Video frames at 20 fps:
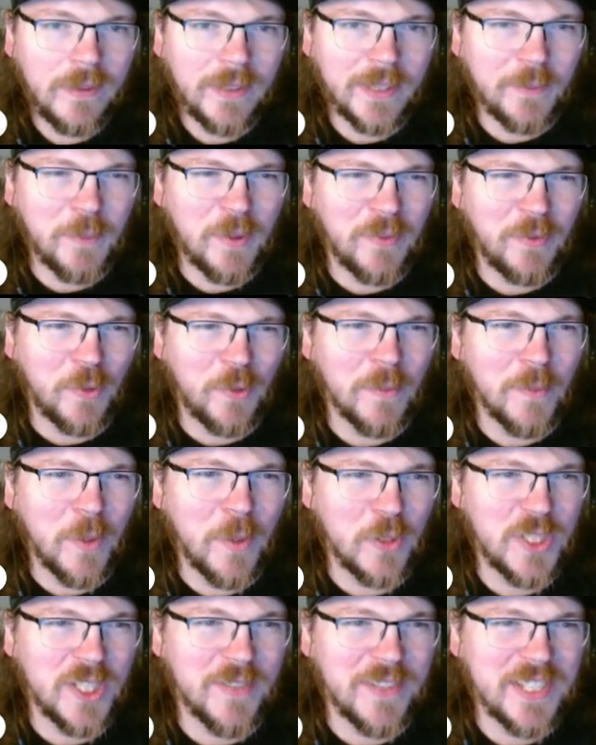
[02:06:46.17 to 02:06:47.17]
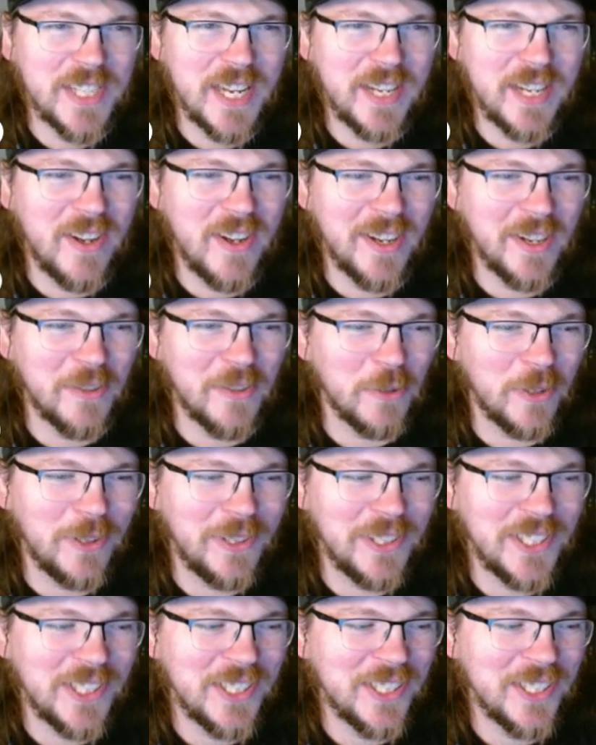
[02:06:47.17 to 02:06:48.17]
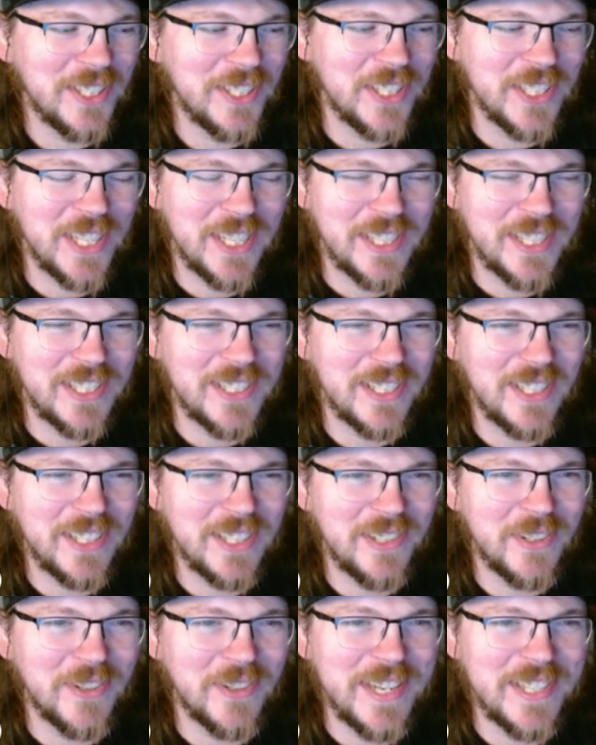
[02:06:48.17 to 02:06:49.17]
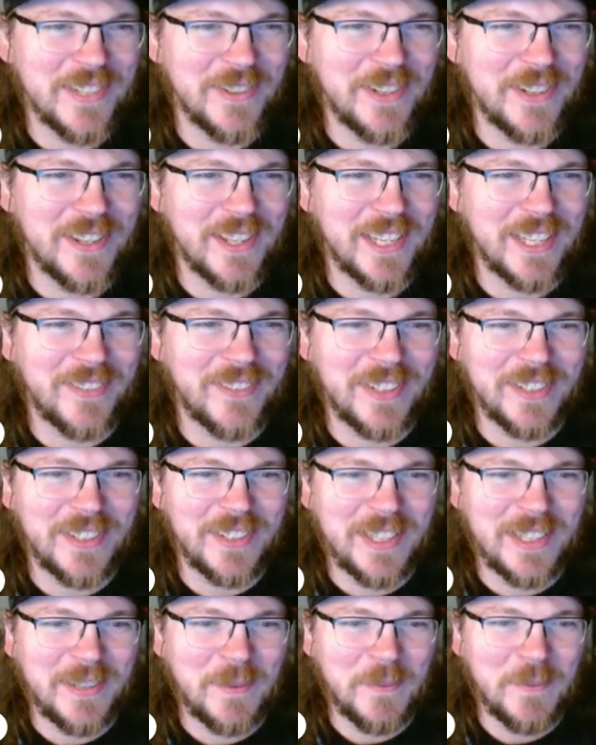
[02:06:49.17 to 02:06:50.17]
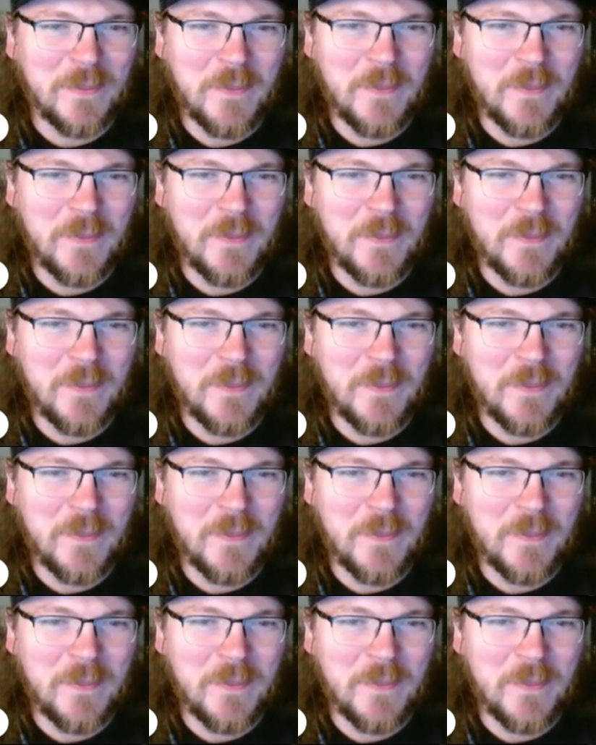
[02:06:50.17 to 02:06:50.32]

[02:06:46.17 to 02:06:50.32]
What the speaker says: like, before most of his iconic roles. It's crazy when you think about that.